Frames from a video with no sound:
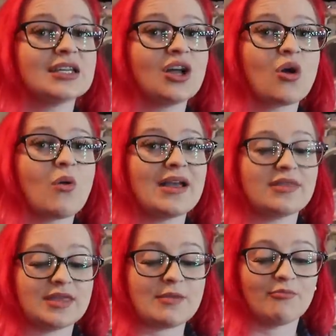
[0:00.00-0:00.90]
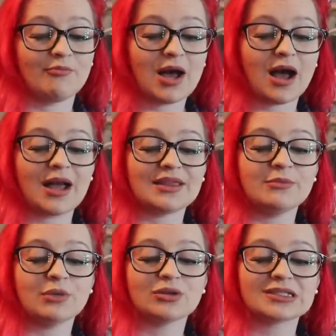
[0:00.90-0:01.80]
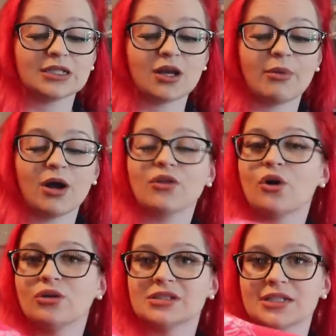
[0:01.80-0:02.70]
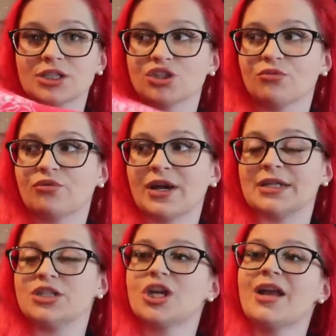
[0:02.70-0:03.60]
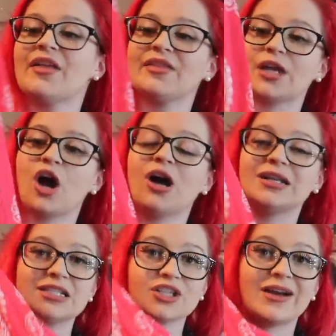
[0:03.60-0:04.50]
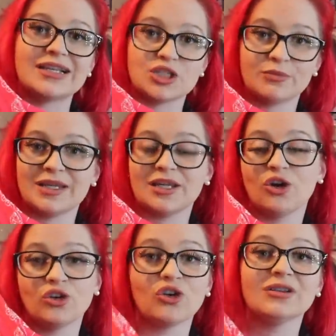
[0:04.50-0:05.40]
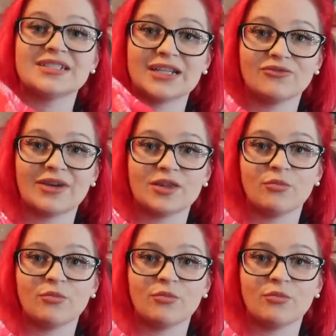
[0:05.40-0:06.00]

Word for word: They are quite thin, but I think because they are part of the holiday shop range, they are designed to be on holiday around